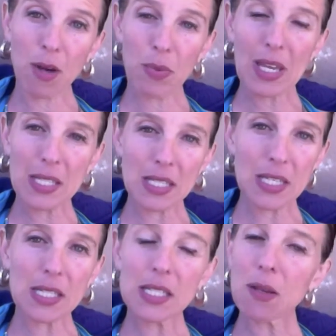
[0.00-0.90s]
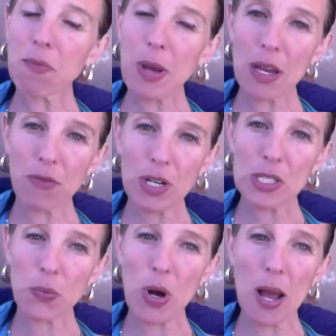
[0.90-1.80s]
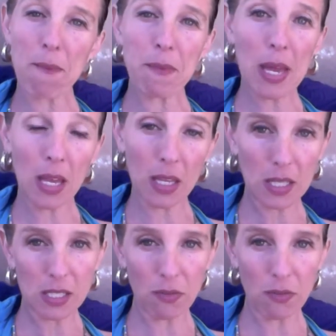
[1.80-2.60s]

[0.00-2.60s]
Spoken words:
because this is the main reason why I'm making these